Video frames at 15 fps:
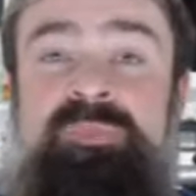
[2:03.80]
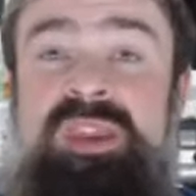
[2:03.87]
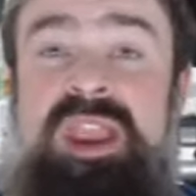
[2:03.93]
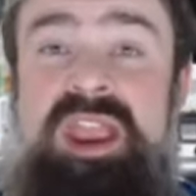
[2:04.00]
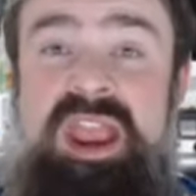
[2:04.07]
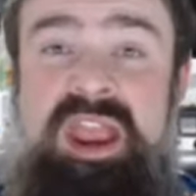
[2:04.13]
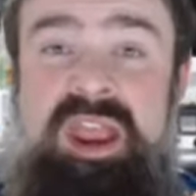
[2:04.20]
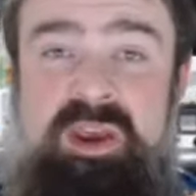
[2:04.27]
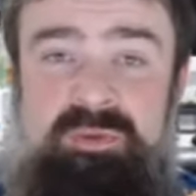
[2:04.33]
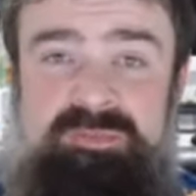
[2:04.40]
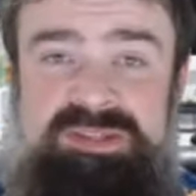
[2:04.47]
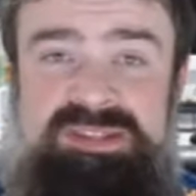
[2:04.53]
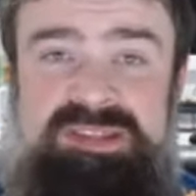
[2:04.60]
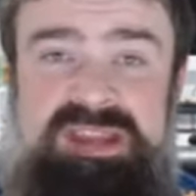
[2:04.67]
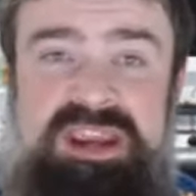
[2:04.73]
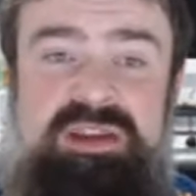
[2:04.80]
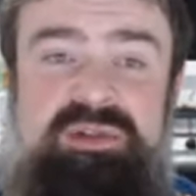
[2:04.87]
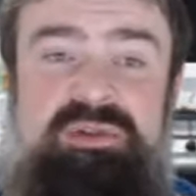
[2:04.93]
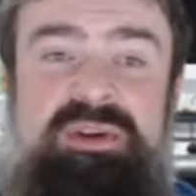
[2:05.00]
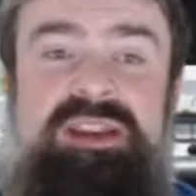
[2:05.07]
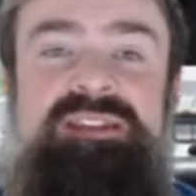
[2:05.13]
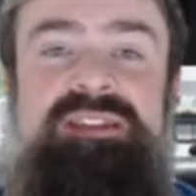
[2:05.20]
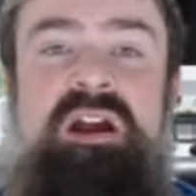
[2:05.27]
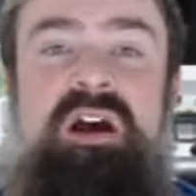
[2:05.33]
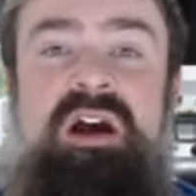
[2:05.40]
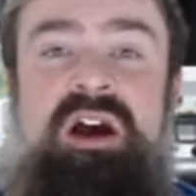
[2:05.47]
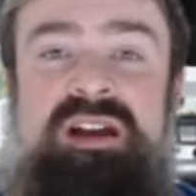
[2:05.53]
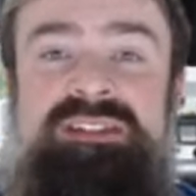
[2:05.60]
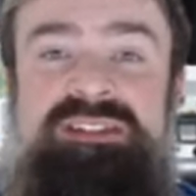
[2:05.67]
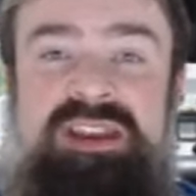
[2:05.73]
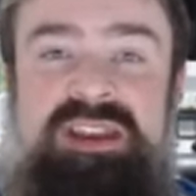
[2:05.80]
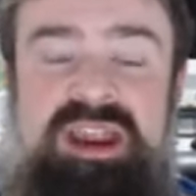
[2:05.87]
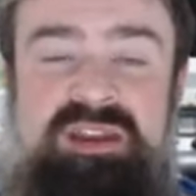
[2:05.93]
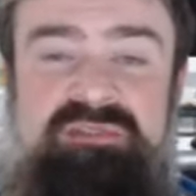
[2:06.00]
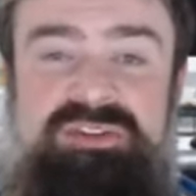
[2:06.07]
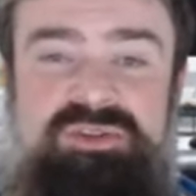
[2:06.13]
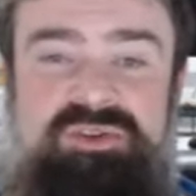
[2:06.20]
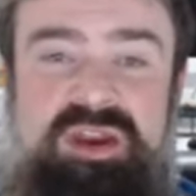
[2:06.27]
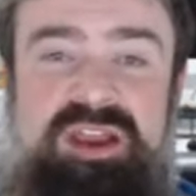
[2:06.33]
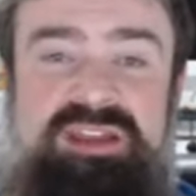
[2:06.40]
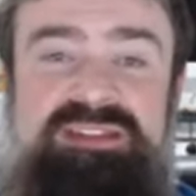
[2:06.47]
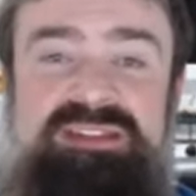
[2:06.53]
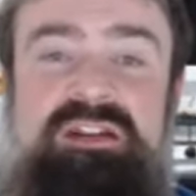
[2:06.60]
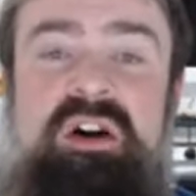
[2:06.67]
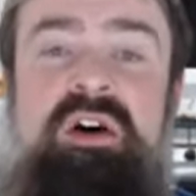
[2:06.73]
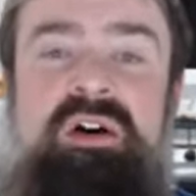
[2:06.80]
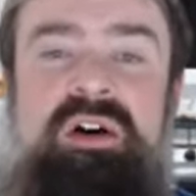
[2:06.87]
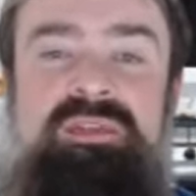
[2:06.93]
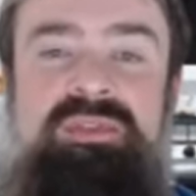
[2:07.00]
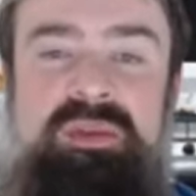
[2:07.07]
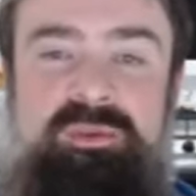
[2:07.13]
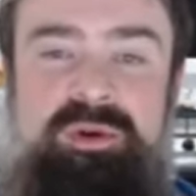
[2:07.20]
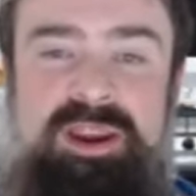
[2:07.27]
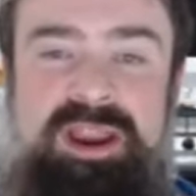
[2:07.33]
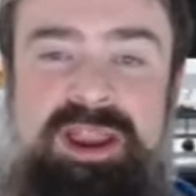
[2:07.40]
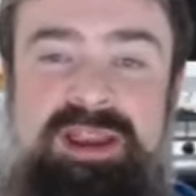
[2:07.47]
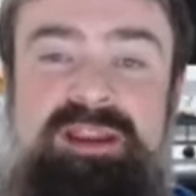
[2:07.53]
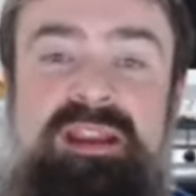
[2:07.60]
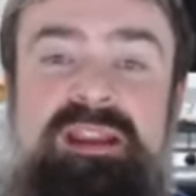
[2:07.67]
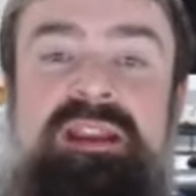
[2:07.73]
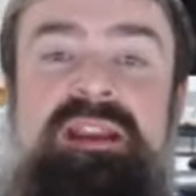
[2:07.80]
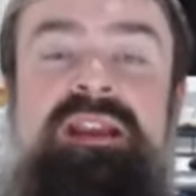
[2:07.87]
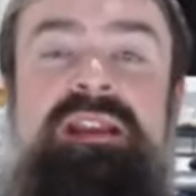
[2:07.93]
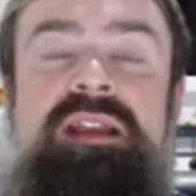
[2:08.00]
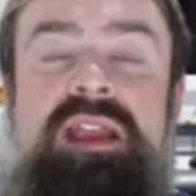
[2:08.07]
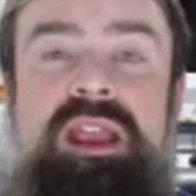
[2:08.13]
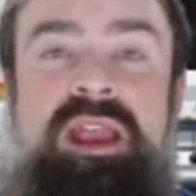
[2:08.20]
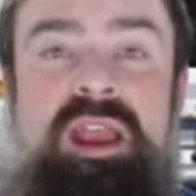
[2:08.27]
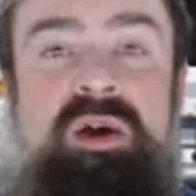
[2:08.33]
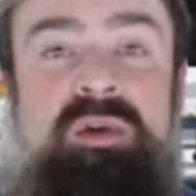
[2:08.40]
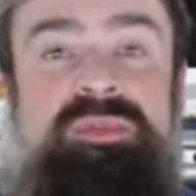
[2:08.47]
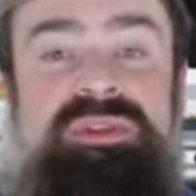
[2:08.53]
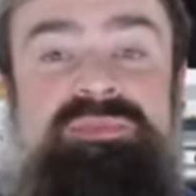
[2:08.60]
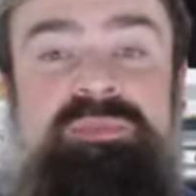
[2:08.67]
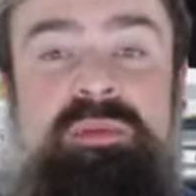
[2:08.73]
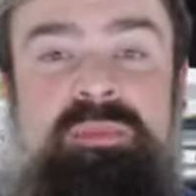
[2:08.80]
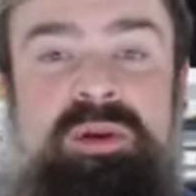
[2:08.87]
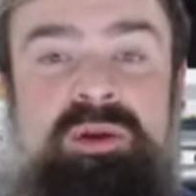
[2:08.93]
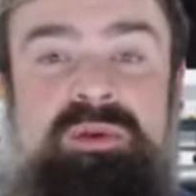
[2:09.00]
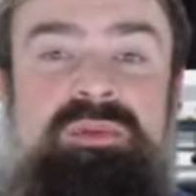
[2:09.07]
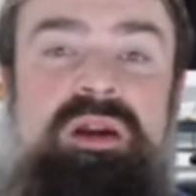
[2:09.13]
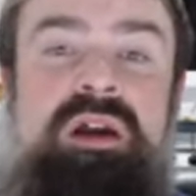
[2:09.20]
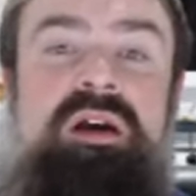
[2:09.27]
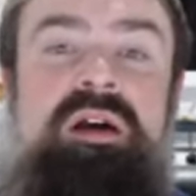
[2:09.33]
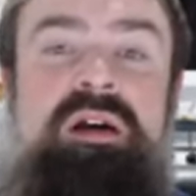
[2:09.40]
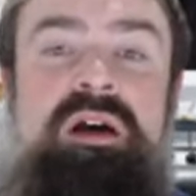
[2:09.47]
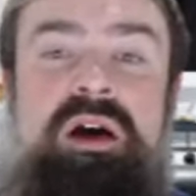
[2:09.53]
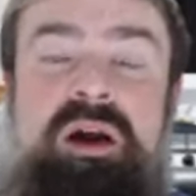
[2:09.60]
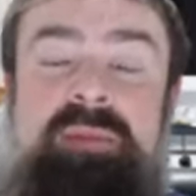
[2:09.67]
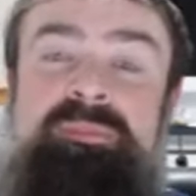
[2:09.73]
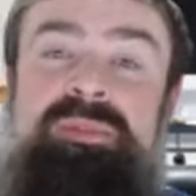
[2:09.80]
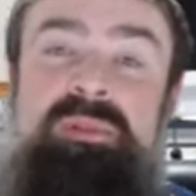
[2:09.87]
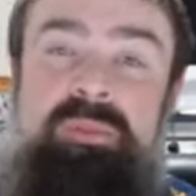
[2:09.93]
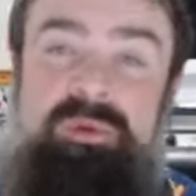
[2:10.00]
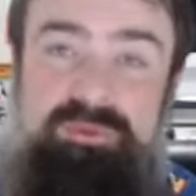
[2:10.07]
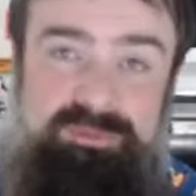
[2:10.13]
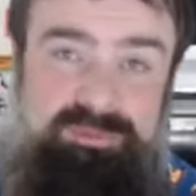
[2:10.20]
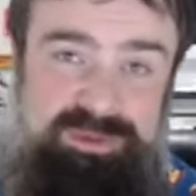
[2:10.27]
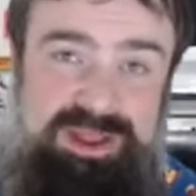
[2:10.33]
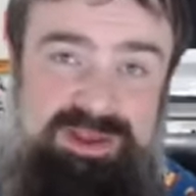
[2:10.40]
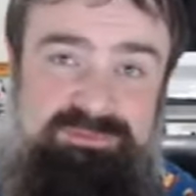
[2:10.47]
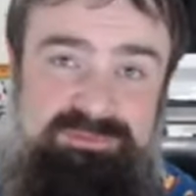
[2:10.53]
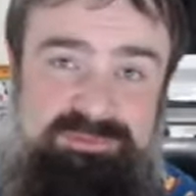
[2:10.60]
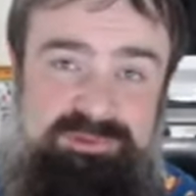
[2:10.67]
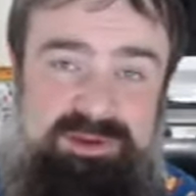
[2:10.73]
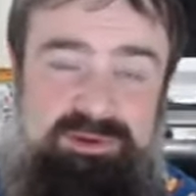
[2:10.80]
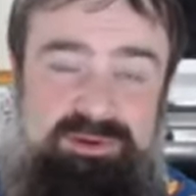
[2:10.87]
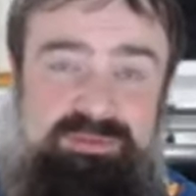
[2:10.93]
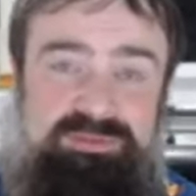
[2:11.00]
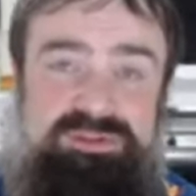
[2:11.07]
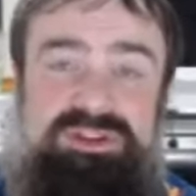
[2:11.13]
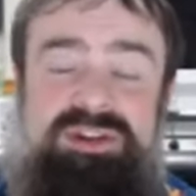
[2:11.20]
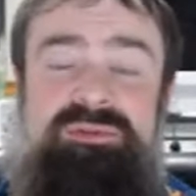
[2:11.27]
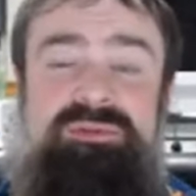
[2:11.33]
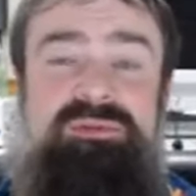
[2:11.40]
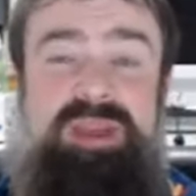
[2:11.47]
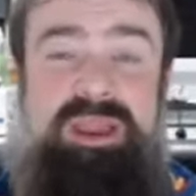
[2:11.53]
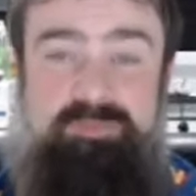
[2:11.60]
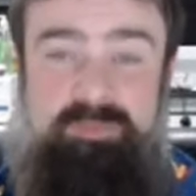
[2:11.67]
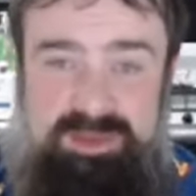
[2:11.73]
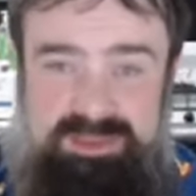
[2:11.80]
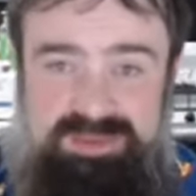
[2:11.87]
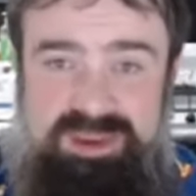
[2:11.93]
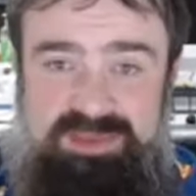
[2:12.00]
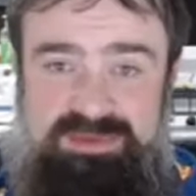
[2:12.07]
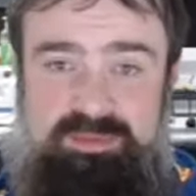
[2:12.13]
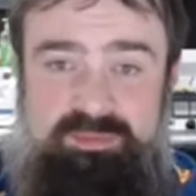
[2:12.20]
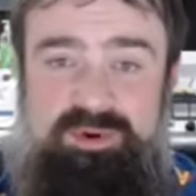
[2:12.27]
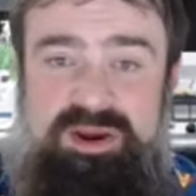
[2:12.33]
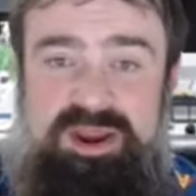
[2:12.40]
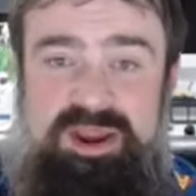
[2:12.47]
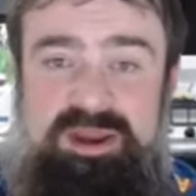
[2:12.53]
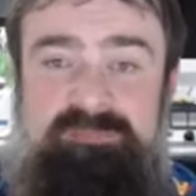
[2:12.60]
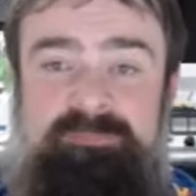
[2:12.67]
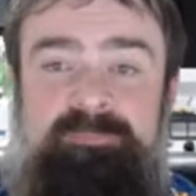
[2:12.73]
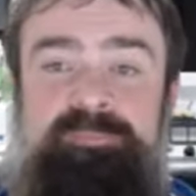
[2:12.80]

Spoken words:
It helps decrease oxidative stress on the brain. It helps promote optimal blood flow to and within the brain.